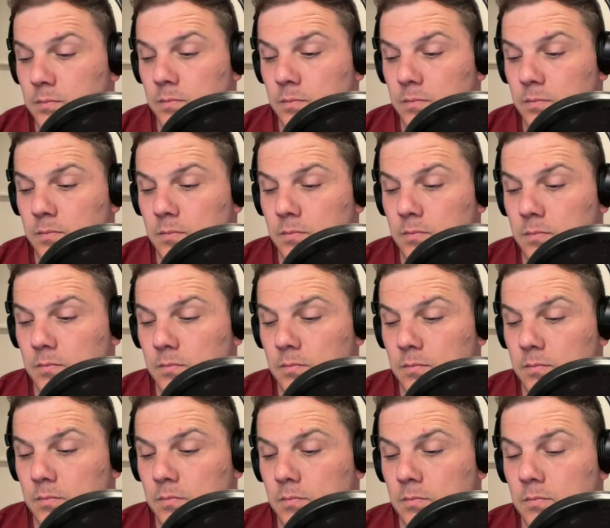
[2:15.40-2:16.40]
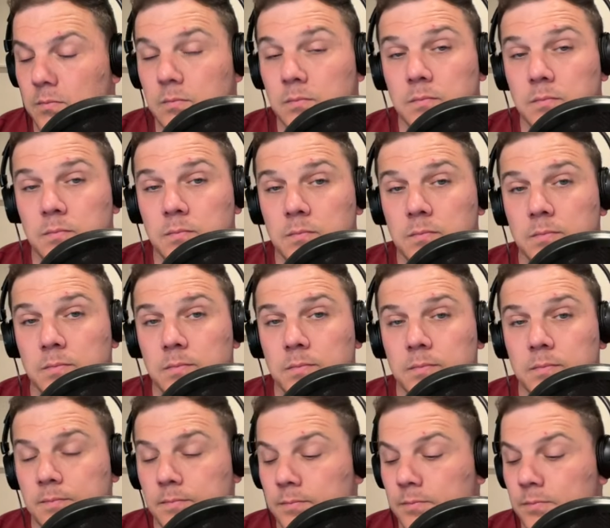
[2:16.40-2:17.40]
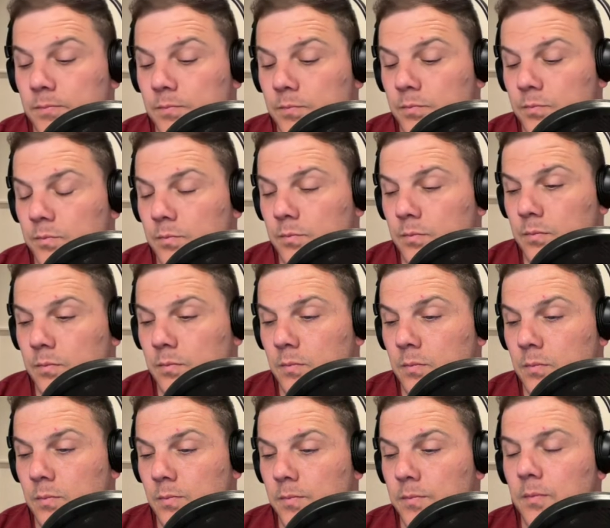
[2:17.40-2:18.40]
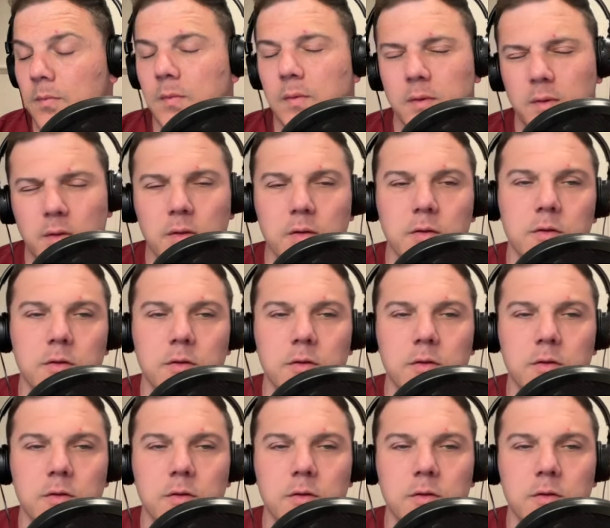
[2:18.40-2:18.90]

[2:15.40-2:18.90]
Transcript: [no speech]